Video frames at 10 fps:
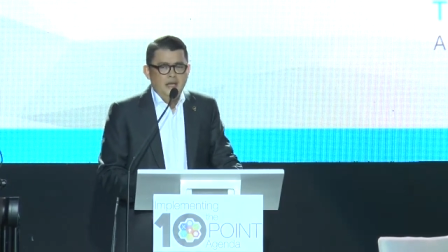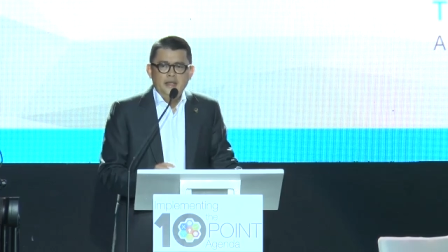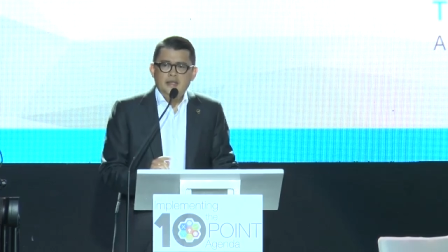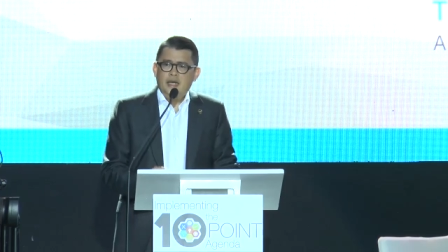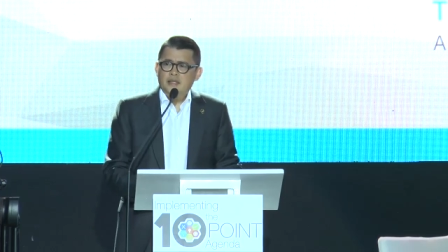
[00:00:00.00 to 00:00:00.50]

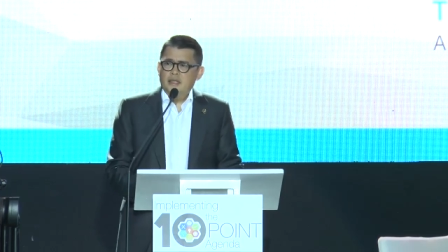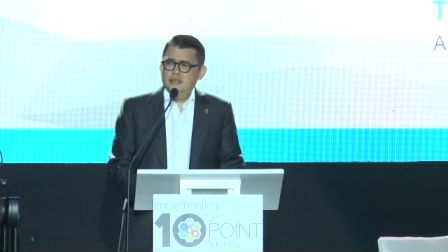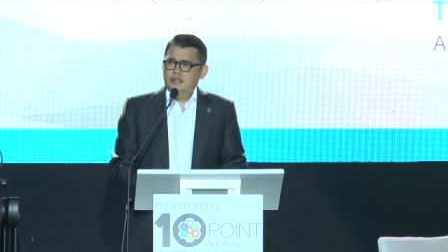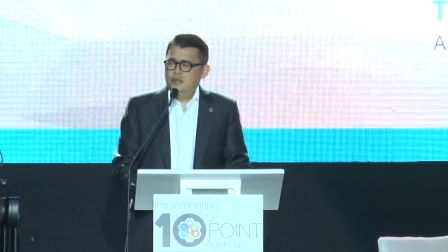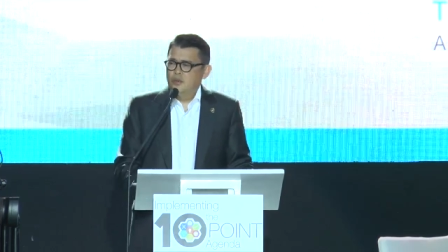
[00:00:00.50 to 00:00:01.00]
And
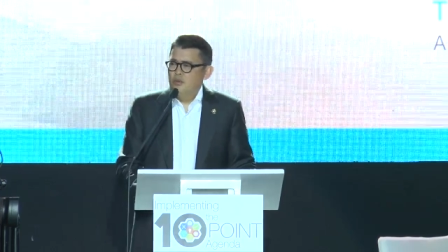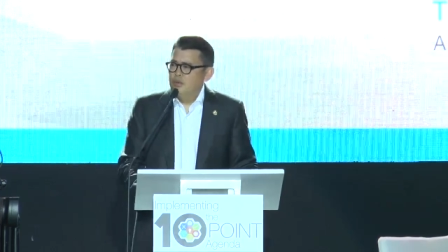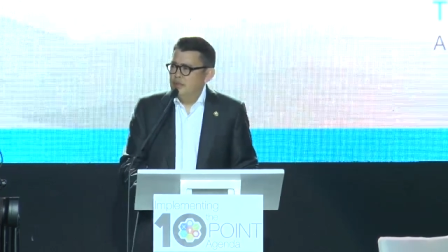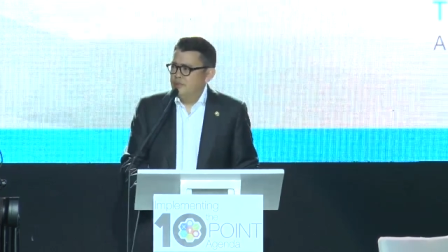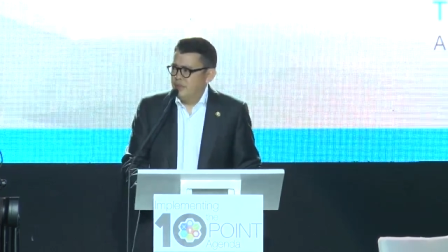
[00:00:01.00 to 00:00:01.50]
that is the
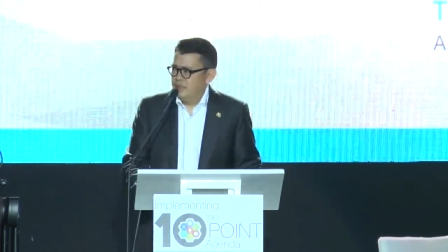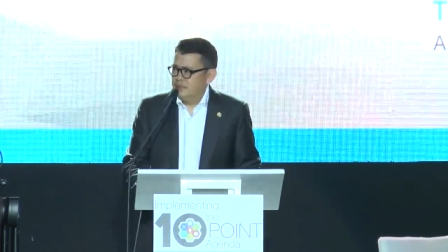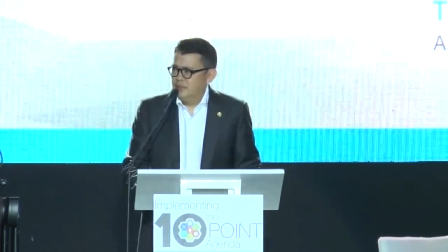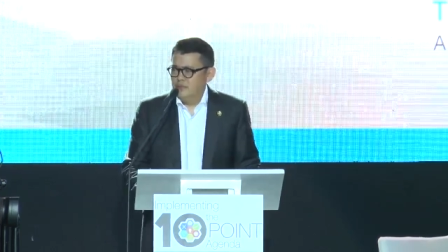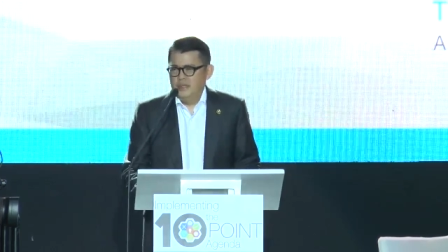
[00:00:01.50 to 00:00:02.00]
tone that the
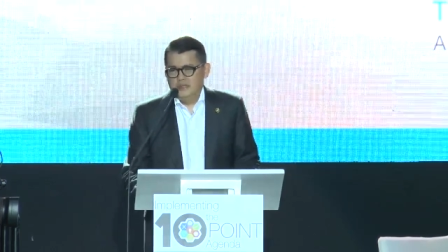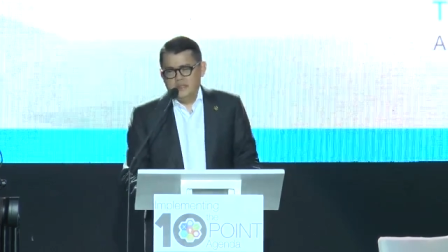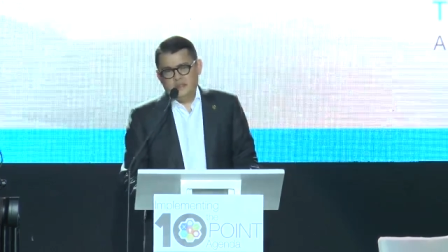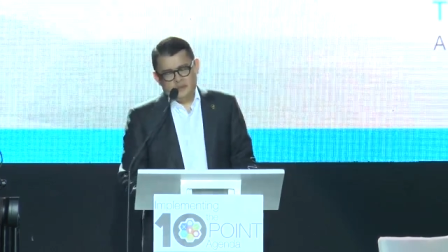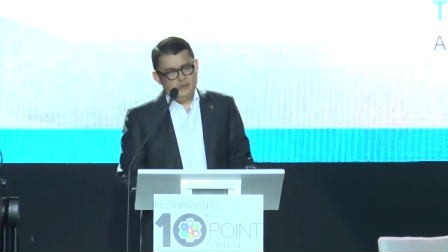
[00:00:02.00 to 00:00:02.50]
President will
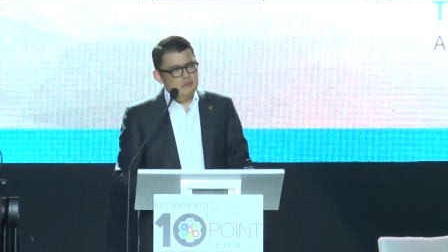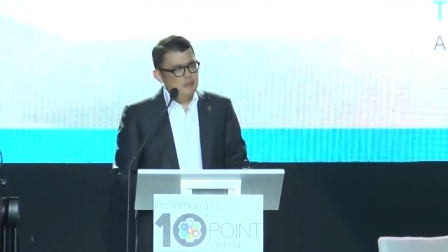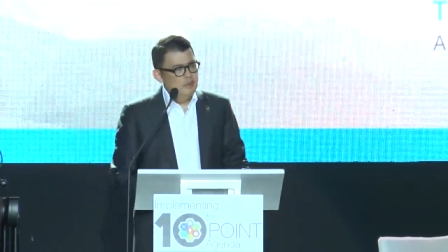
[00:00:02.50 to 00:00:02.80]
listen to.